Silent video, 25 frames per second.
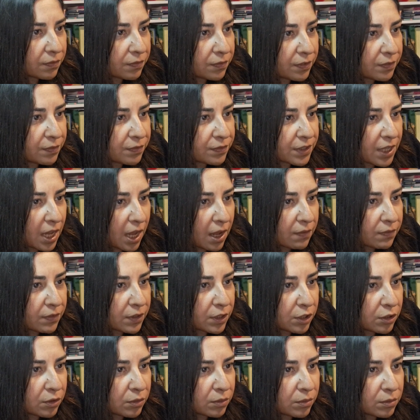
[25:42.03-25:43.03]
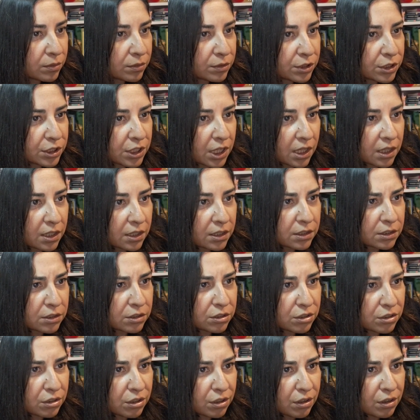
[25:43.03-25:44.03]
Fifth Avenue,
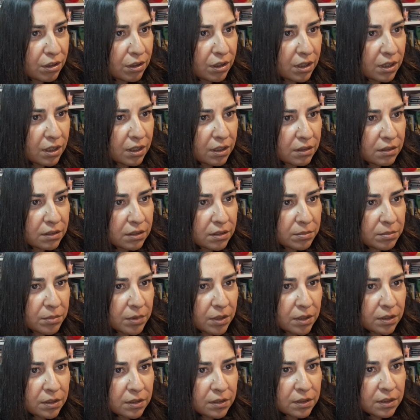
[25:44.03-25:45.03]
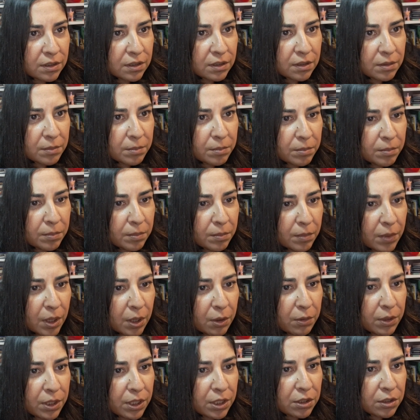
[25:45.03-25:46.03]
Challenger,
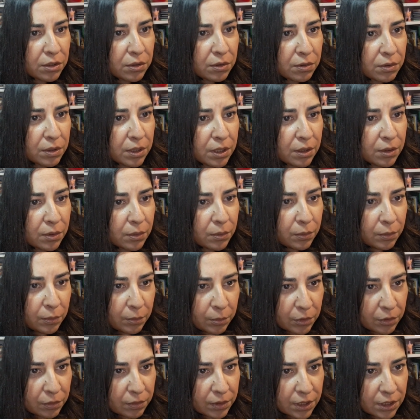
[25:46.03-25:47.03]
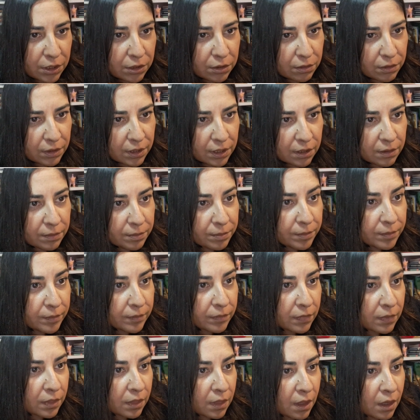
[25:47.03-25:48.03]
Marie Curie. Ooh, Marie Curie.
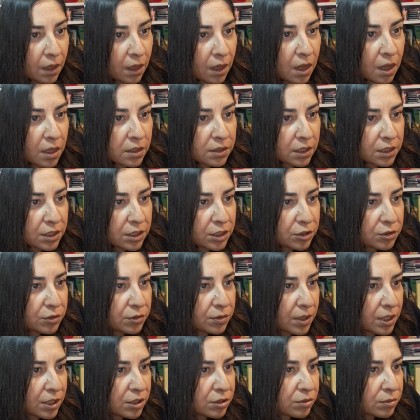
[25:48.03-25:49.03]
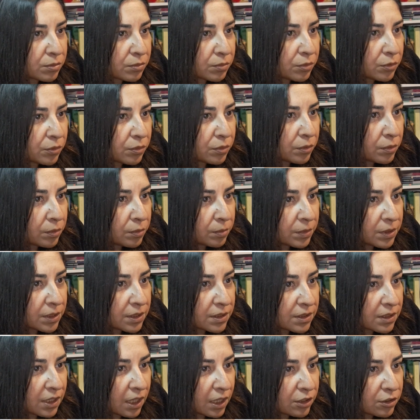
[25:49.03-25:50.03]
The Situation Room
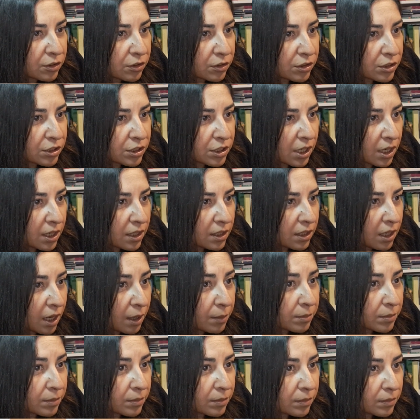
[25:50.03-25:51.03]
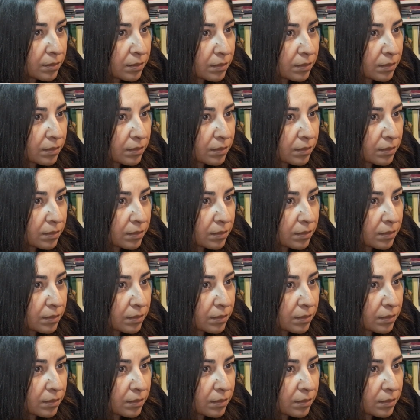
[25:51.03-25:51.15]
is Not Your China.